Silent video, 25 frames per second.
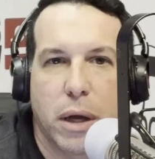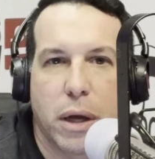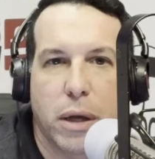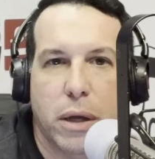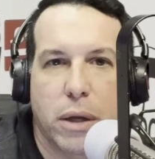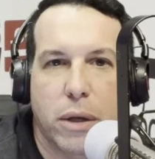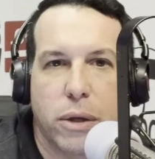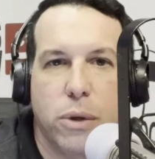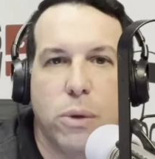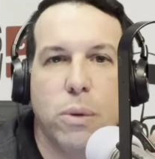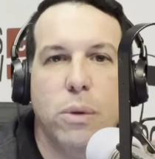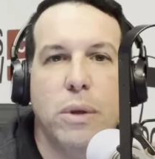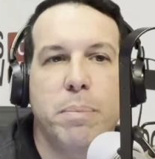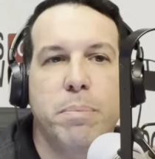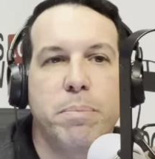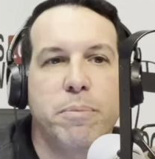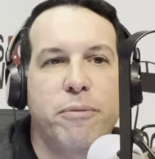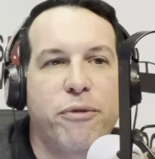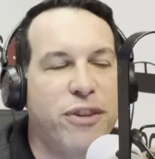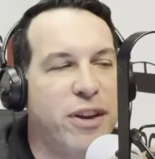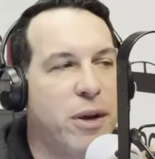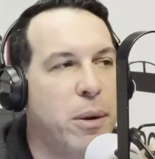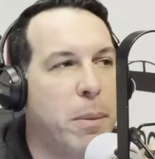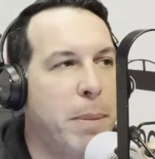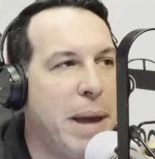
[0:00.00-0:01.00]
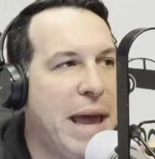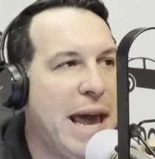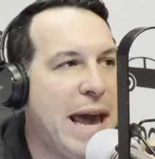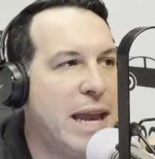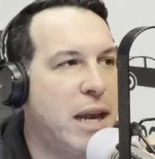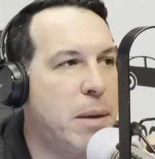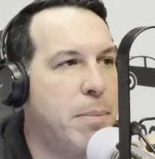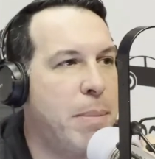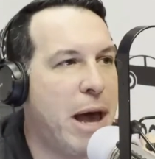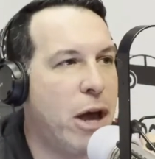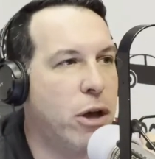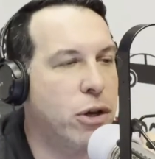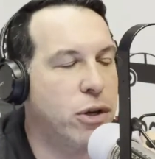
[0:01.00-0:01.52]
you feel bad
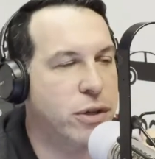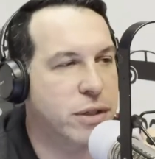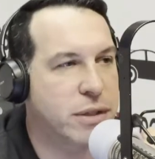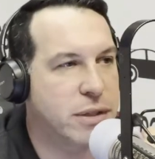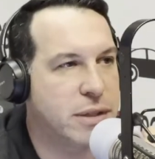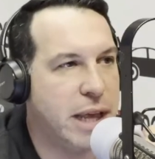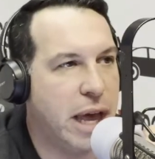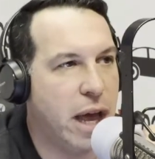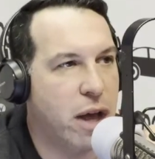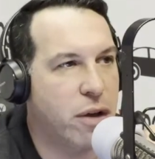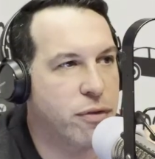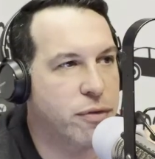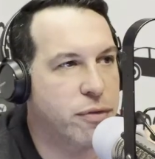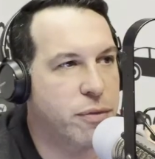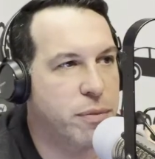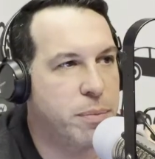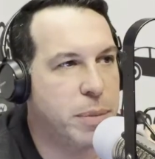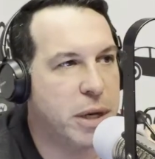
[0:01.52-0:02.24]
about yourself